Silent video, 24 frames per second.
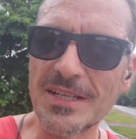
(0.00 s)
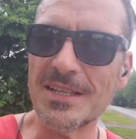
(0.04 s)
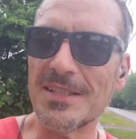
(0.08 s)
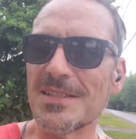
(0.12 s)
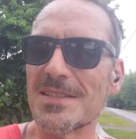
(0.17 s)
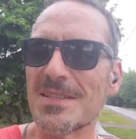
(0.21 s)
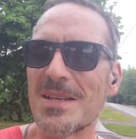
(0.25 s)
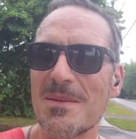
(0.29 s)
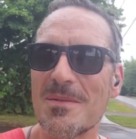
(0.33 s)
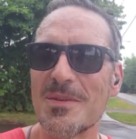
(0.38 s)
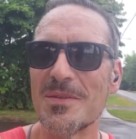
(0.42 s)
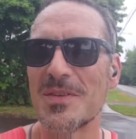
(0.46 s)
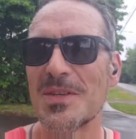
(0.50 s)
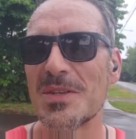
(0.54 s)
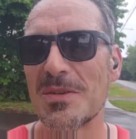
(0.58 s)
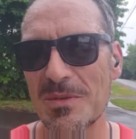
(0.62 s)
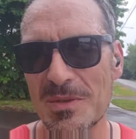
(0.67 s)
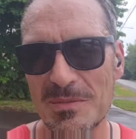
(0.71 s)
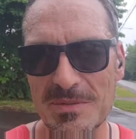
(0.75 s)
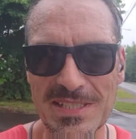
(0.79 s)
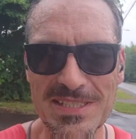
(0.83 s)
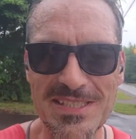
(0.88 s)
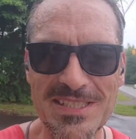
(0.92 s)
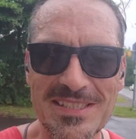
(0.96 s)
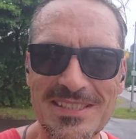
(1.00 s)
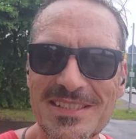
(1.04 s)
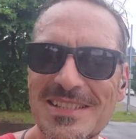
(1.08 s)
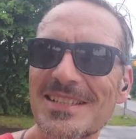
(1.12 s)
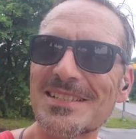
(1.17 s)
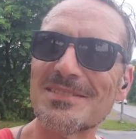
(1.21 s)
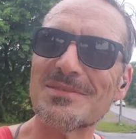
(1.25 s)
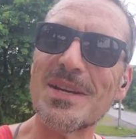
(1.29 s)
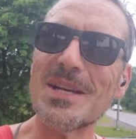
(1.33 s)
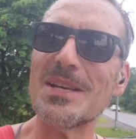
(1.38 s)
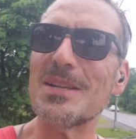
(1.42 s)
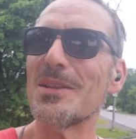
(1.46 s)
and some of you will be seeing this
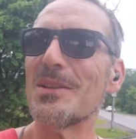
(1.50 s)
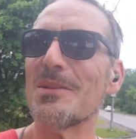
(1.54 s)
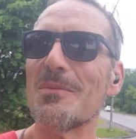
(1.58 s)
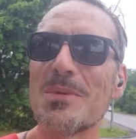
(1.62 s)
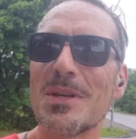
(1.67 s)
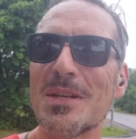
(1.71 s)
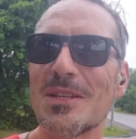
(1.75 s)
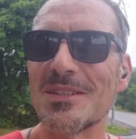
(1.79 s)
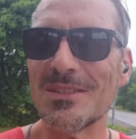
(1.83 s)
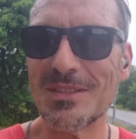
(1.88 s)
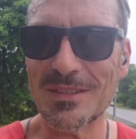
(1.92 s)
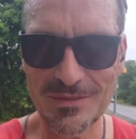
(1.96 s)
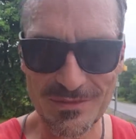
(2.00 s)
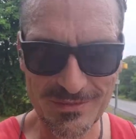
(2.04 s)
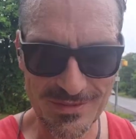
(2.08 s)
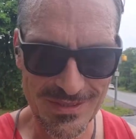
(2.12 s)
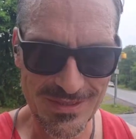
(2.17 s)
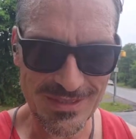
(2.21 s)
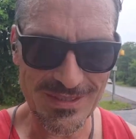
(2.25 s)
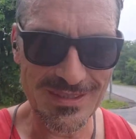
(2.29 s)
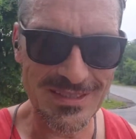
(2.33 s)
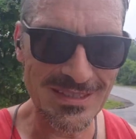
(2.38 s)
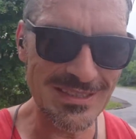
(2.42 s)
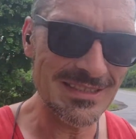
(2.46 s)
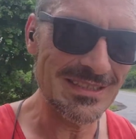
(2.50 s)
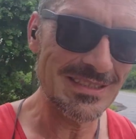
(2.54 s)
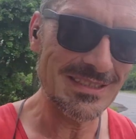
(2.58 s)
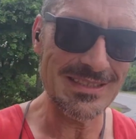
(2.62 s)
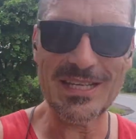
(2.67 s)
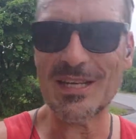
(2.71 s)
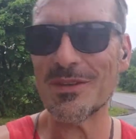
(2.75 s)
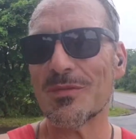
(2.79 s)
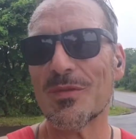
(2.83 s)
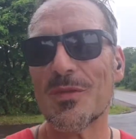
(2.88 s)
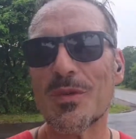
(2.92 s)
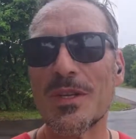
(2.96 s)
right in the middle of
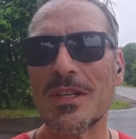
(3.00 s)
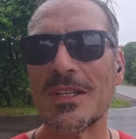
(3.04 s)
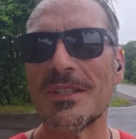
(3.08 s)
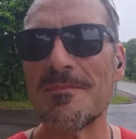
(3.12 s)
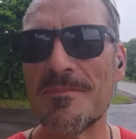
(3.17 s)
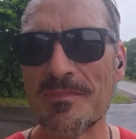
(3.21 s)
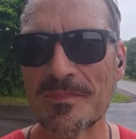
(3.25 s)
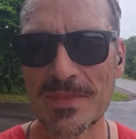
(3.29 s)
day four.